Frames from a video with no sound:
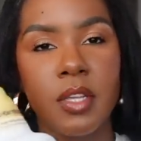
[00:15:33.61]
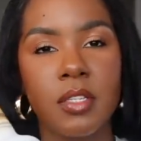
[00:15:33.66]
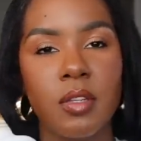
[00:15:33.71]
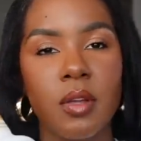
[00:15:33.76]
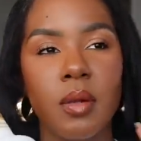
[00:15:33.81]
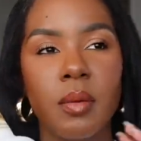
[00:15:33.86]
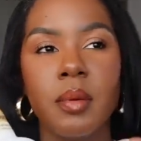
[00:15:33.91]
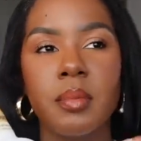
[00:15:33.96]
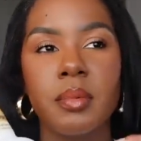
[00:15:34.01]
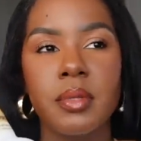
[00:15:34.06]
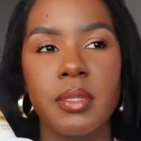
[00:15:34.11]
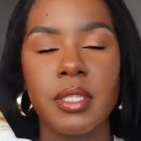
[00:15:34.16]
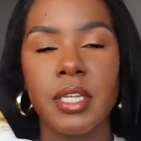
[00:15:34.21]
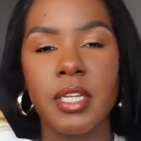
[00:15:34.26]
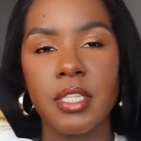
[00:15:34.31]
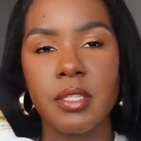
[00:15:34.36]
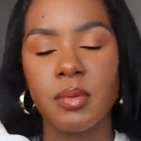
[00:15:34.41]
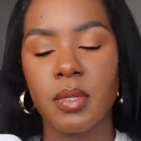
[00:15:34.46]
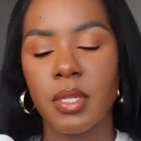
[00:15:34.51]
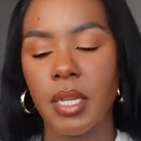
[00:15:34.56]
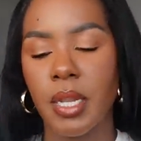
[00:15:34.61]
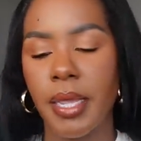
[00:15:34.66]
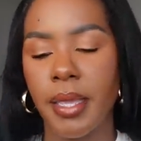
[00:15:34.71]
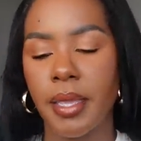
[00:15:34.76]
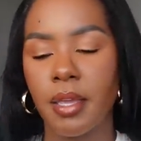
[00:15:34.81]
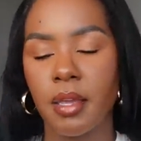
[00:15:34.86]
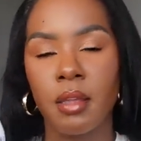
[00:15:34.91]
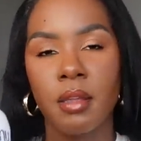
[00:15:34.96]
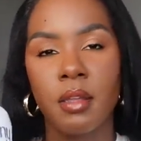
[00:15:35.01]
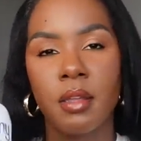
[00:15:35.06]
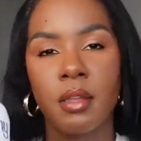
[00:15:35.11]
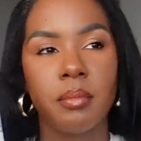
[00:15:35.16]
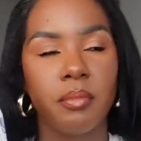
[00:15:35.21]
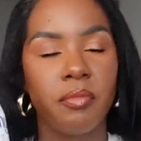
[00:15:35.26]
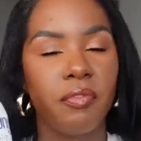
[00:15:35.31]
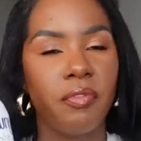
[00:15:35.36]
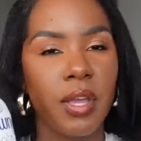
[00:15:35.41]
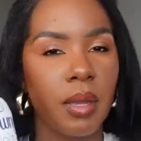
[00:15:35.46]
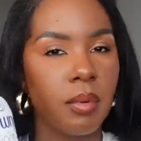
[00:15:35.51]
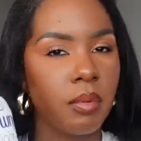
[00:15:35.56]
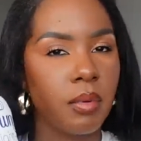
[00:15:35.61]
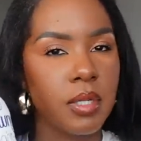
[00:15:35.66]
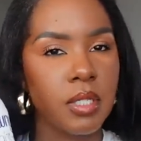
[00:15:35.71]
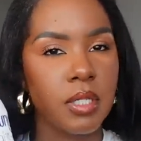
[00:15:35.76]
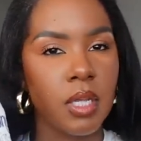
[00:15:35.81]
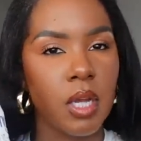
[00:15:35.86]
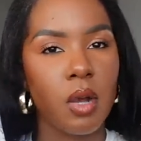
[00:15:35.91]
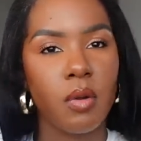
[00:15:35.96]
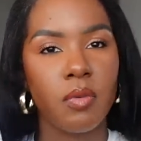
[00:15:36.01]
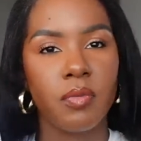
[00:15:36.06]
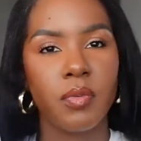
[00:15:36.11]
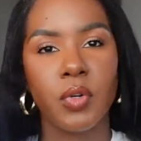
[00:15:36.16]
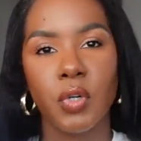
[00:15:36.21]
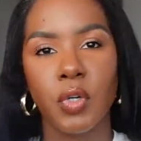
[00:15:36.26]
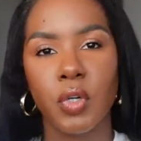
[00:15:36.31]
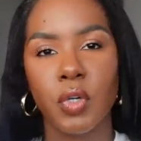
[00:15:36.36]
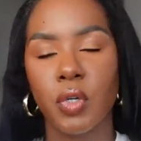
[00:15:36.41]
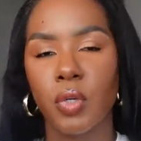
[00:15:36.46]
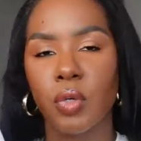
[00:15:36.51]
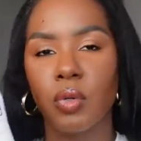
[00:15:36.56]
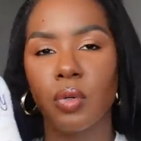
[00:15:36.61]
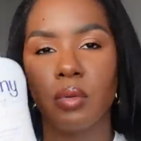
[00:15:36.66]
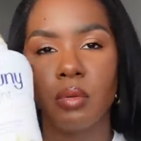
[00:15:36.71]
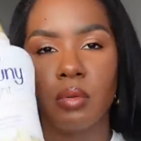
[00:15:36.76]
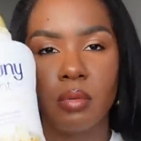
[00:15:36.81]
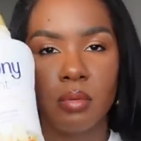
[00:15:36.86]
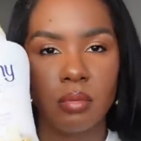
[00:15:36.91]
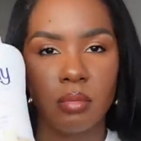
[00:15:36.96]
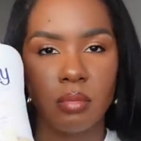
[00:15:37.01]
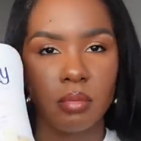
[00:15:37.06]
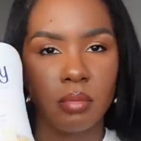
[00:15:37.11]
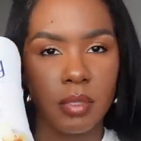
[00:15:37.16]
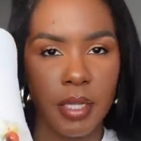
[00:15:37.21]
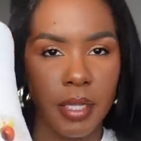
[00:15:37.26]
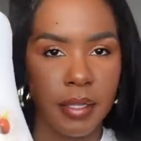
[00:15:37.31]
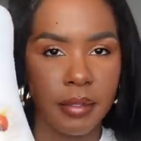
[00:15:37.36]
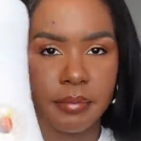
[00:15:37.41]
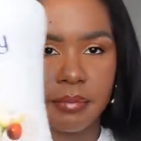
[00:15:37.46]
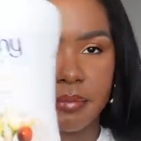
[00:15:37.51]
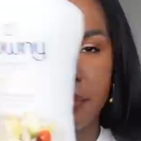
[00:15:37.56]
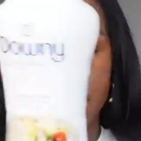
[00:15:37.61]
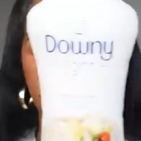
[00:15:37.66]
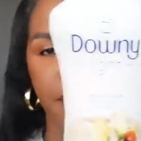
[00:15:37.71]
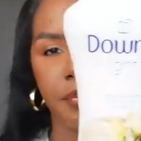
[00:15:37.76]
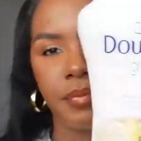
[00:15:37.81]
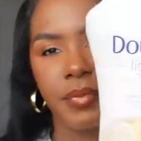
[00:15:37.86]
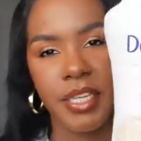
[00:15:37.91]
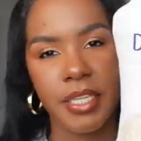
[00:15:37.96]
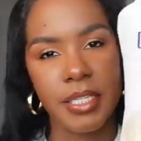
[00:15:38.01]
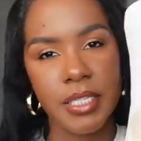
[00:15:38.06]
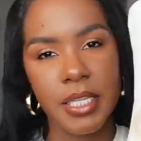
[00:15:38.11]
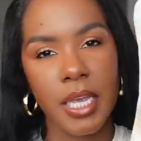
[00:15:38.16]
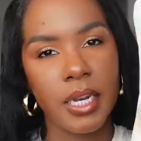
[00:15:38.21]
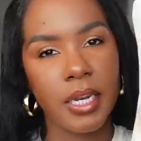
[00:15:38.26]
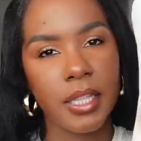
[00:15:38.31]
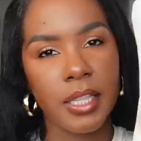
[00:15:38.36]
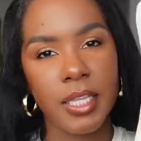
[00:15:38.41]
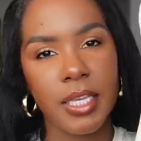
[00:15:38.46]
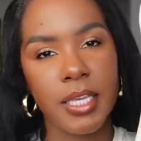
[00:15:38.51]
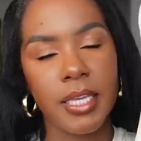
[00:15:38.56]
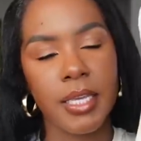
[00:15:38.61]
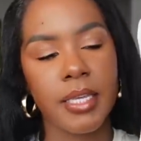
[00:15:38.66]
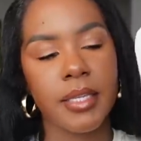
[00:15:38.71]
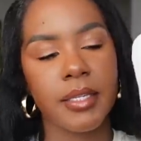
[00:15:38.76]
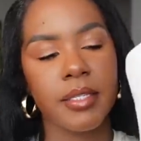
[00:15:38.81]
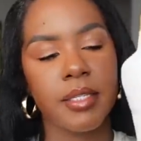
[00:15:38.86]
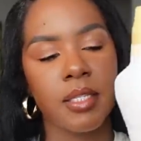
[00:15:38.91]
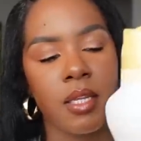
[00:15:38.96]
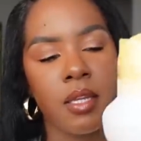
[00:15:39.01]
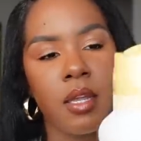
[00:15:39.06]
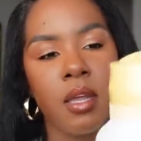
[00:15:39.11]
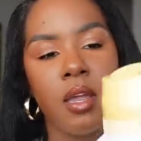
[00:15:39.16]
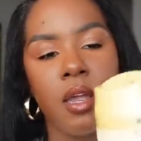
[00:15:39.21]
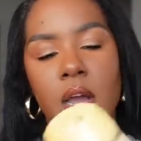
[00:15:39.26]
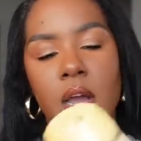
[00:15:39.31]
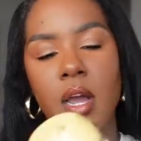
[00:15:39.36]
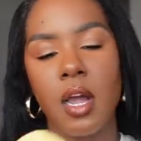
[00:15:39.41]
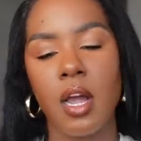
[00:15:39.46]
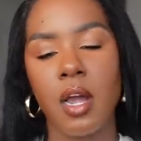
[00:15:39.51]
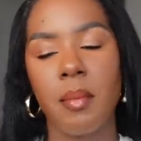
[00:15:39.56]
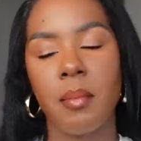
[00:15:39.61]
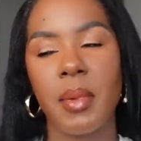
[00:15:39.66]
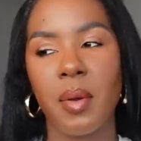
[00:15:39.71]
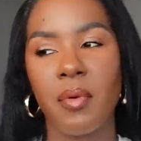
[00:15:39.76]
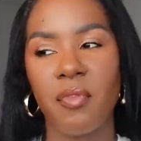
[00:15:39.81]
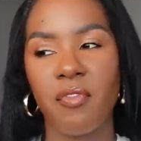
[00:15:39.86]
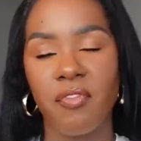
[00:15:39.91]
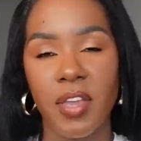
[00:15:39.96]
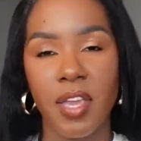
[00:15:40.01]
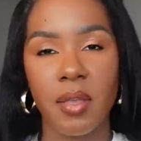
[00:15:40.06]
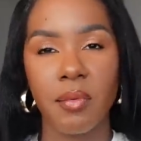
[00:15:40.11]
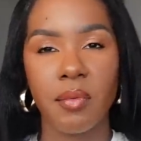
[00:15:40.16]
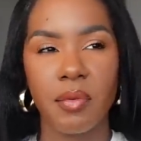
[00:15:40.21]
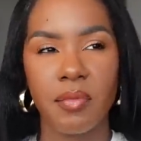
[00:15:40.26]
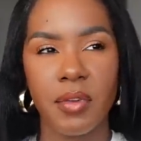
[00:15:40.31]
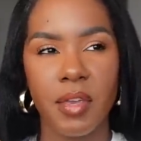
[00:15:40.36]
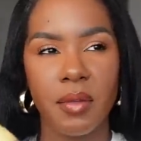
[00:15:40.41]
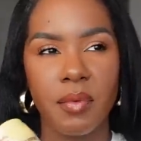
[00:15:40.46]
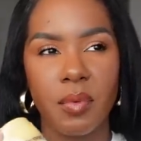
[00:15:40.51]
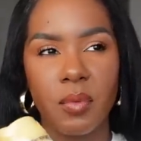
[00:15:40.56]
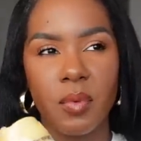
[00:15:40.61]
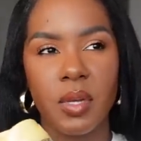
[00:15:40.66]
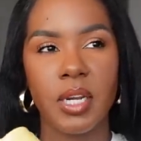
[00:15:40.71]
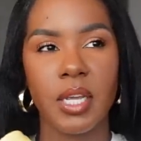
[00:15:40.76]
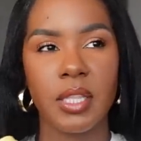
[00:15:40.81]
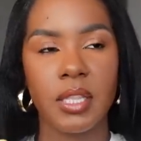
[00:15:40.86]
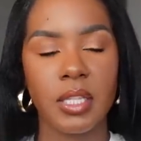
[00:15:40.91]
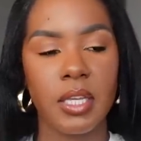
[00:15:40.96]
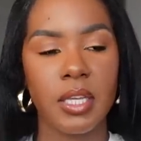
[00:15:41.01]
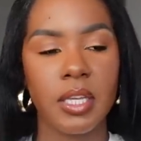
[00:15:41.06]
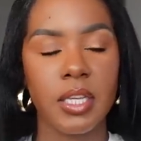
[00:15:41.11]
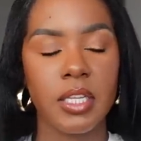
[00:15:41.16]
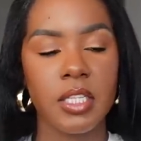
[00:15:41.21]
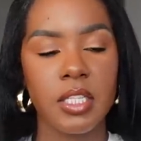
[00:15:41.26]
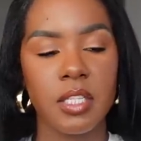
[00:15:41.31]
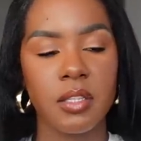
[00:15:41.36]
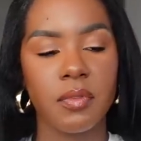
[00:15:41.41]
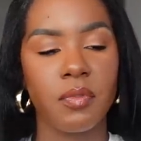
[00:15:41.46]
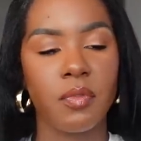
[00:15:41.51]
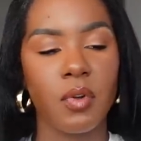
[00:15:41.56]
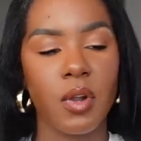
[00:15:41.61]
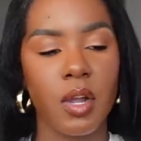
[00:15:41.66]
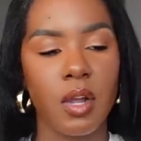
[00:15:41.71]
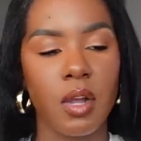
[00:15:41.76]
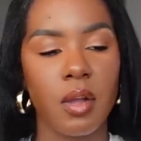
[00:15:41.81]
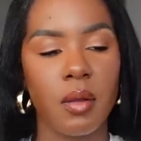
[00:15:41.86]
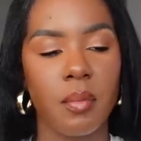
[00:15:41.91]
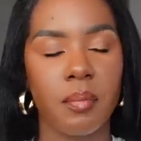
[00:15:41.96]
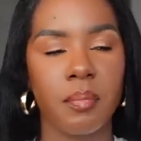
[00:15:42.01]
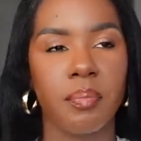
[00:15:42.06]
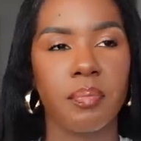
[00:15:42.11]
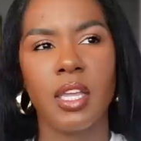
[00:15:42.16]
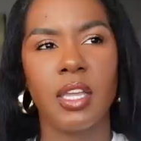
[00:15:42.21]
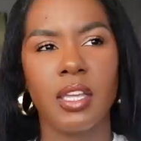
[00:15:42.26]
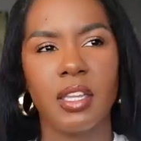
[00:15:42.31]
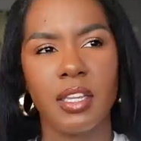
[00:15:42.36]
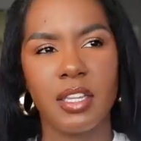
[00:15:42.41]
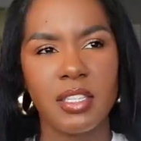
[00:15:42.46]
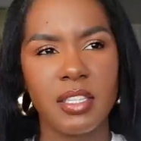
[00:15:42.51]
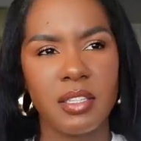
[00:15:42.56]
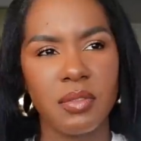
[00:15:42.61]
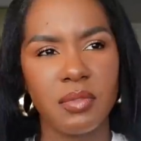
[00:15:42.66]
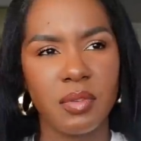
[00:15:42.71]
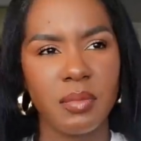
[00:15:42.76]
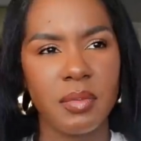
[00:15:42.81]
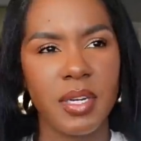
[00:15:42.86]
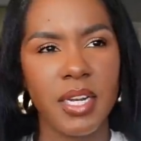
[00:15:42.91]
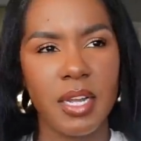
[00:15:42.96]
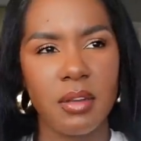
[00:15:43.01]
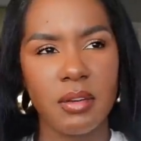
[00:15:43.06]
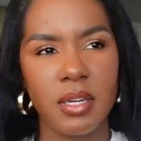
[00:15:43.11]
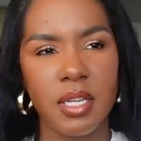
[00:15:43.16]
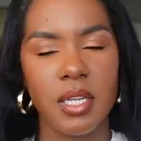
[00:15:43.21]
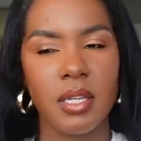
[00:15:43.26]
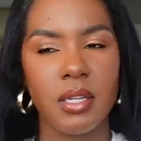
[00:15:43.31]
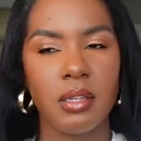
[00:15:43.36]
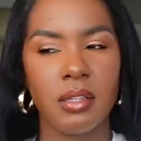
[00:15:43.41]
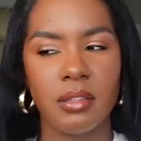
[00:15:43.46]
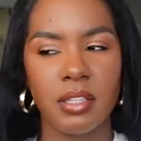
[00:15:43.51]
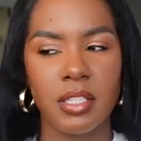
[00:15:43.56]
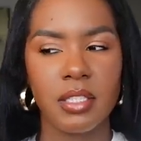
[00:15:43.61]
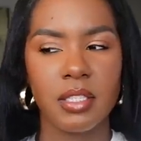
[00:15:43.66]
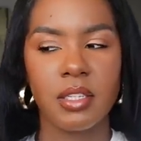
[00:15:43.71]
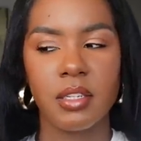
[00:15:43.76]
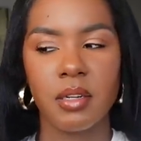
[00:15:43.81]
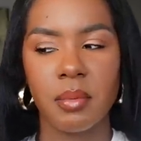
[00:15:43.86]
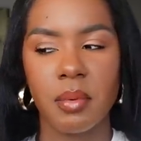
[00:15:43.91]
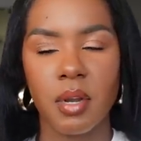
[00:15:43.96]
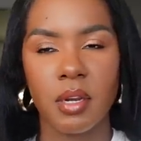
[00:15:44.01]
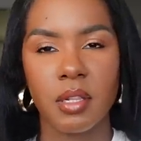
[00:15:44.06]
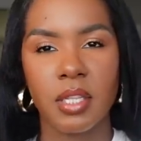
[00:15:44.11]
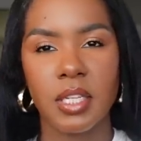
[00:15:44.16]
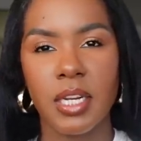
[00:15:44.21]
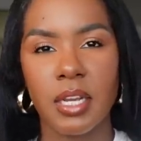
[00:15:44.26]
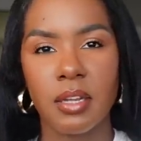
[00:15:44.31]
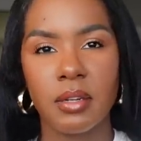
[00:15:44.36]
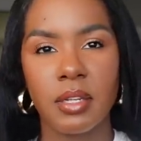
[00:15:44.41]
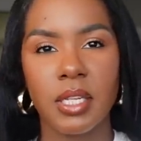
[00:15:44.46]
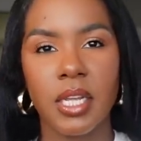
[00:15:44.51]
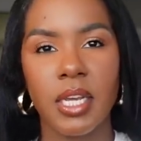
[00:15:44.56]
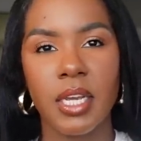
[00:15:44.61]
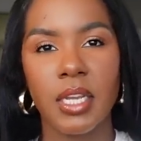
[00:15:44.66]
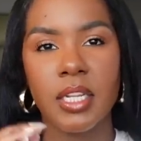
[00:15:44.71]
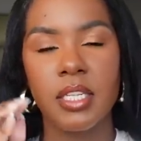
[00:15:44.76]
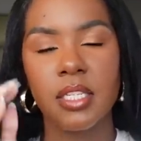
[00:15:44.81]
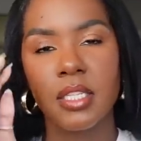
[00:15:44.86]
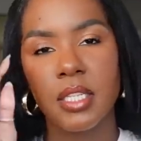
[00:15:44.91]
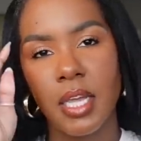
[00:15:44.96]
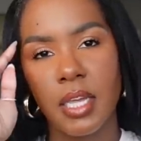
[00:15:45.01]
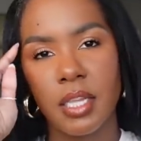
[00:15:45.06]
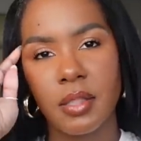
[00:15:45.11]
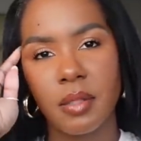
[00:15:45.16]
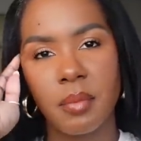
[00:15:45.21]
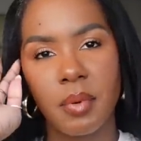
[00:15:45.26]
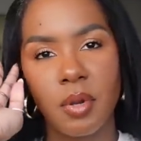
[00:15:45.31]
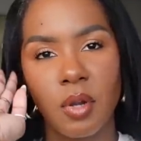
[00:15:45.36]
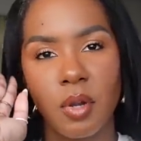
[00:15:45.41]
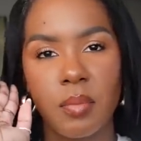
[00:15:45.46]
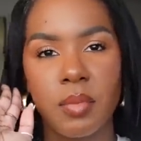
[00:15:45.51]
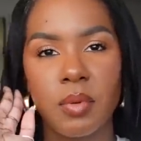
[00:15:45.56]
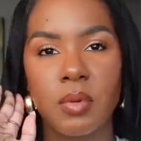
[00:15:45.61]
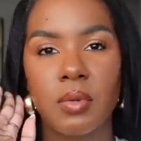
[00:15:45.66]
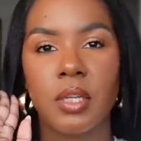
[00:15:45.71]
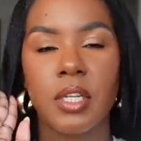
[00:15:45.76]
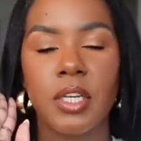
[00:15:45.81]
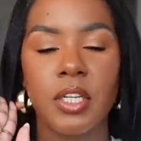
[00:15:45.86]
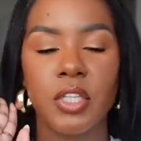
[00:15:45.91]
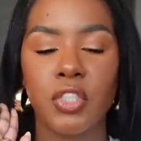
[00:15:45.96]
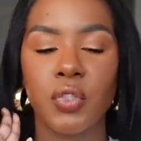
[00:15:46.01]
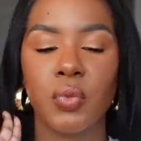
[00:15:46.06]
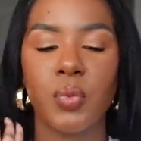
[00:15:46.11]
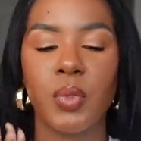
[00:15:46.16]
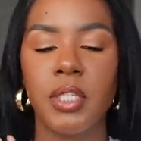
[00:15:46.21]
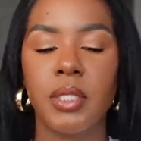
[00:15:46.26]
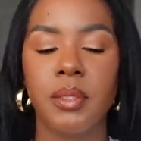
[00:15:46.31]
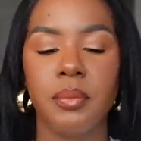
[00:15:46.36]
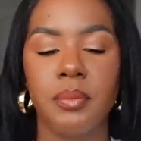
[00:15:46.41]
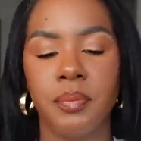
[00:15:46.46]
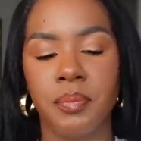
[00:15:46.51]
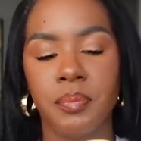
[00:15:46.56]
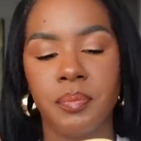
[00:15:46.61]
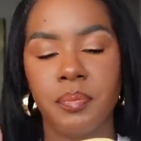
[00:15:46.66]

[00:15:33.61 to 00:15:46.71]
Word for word: So I'm obsessed with like fabric softener, like these kind of things. Um, my favorite, favorite one I think is from, is it from Downy? Is it a part of the Downy line? It's like the purple lush one.